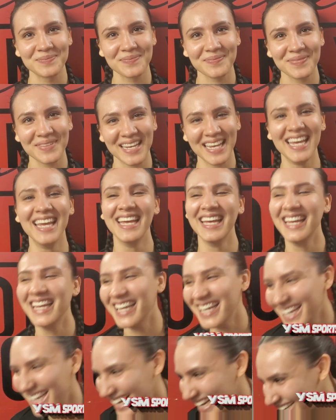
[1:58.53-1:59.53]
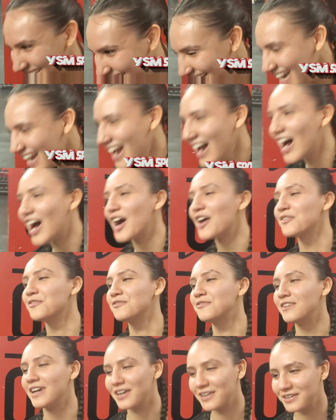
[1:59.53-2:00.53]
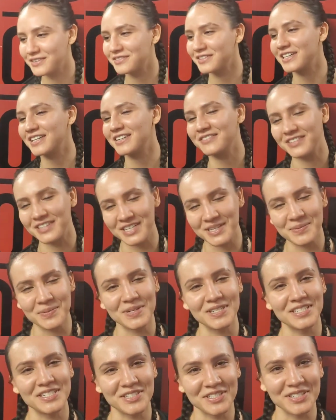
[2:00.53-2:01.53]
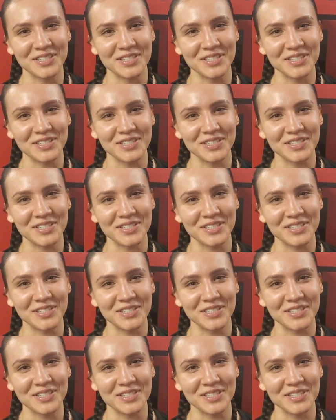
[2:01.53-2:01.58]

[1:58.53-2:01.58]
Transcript: I very, very, very much